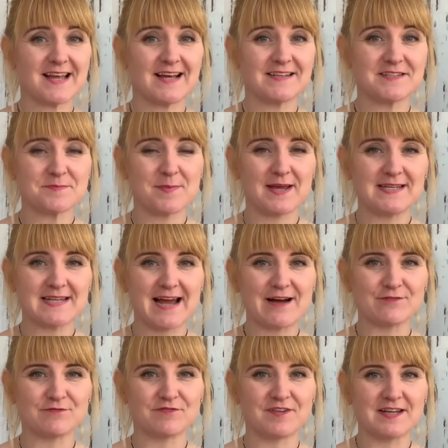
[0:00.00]
handmade
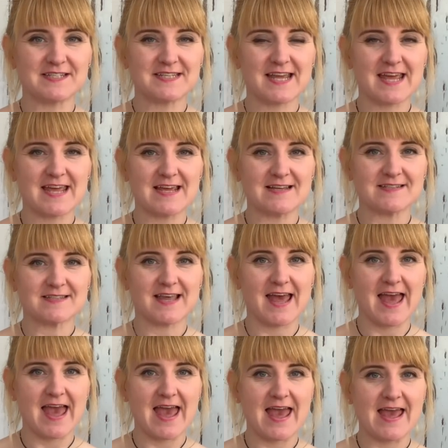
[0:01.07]
outfit is
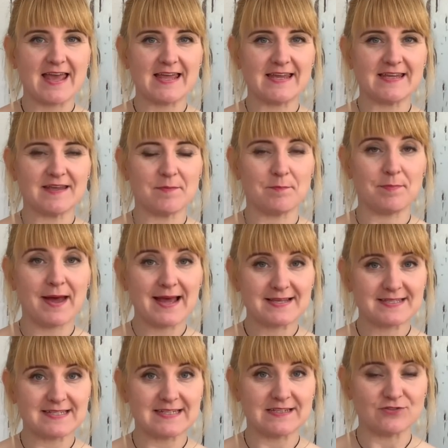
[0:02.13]
a
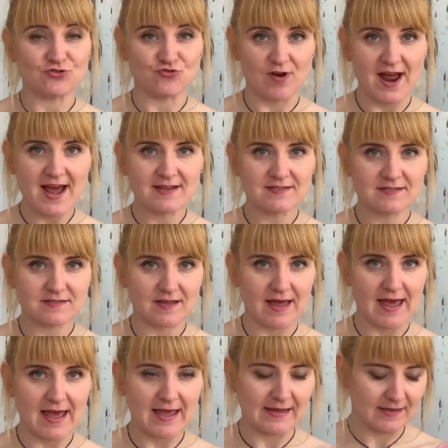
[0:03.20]
Betty dress,
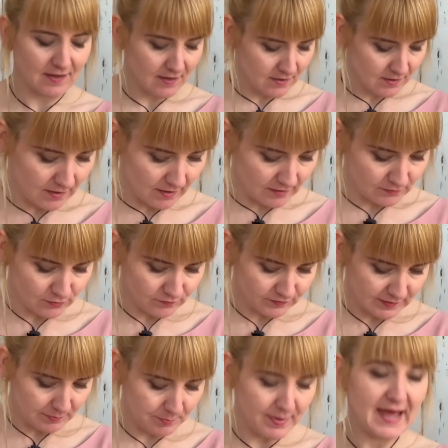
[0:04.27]
a
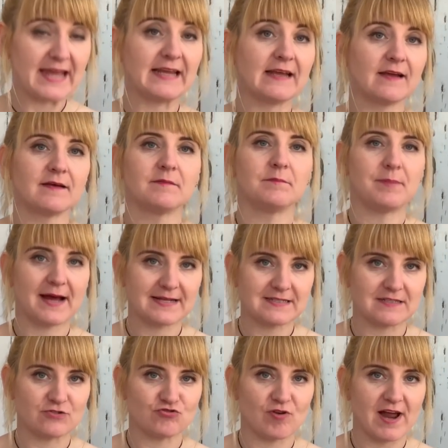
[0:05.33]
lovely pink
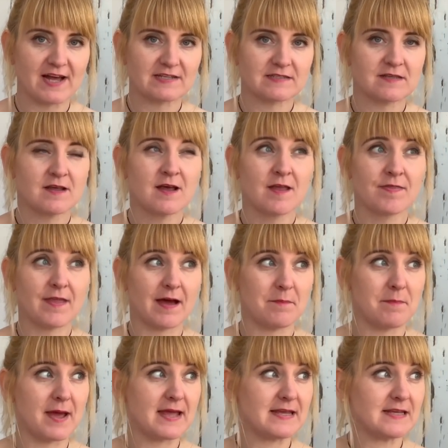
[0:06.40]
Betty dress that I
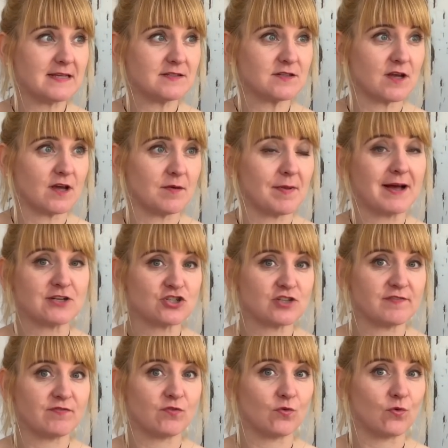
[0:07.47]
made
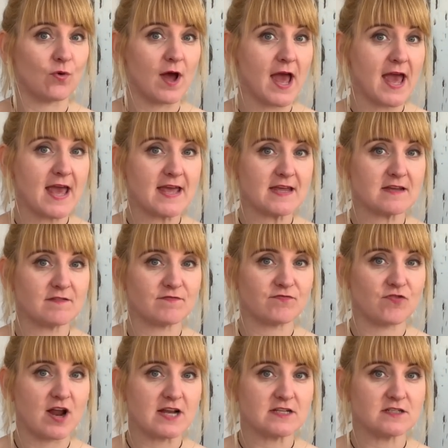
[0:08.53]
actually for a
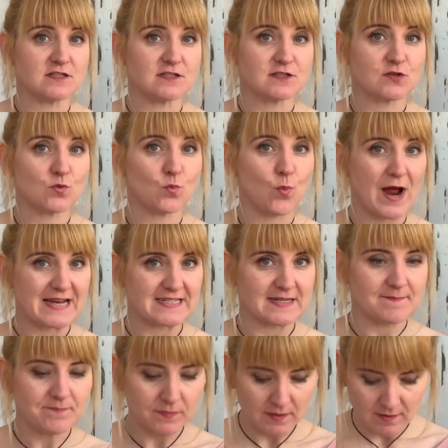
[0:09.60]
friend's
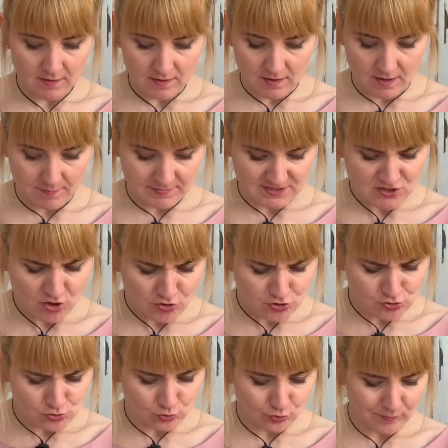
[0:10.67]
wedding. It's not the
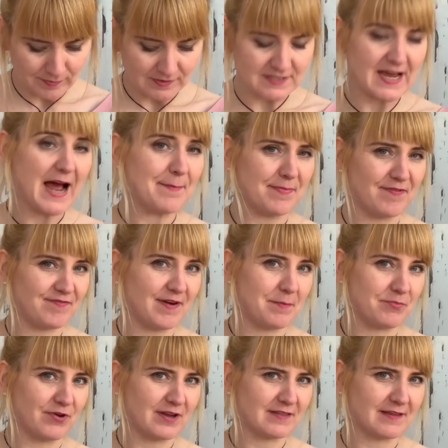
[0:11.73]
normal type of
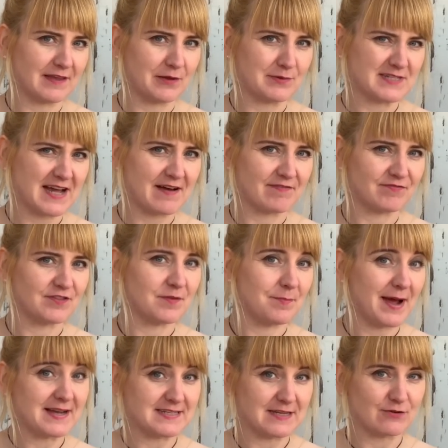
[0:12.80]
fabric that you would have for the
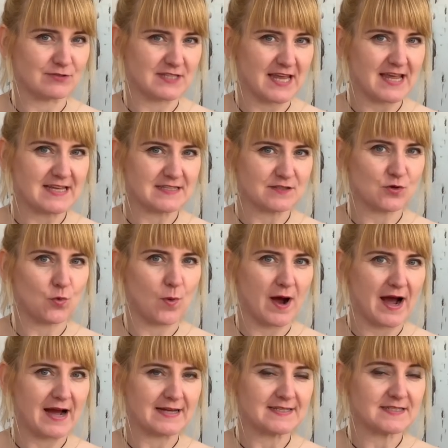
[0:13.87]
Betty because it is
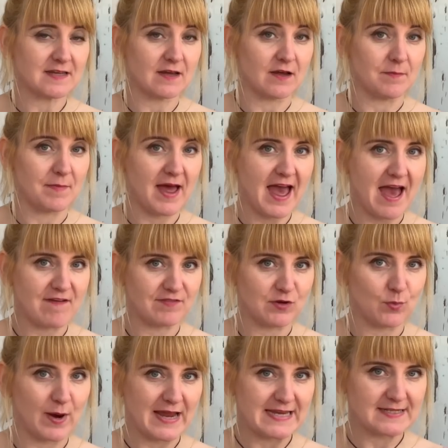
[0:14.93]
quite
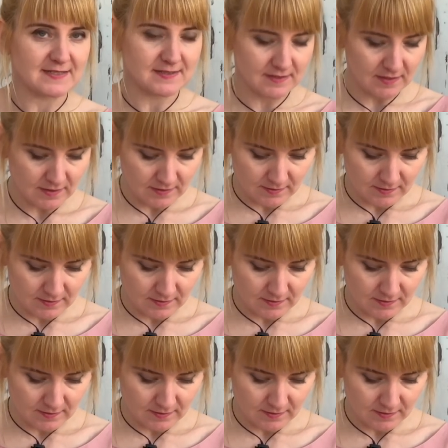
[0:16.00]
heavyweight.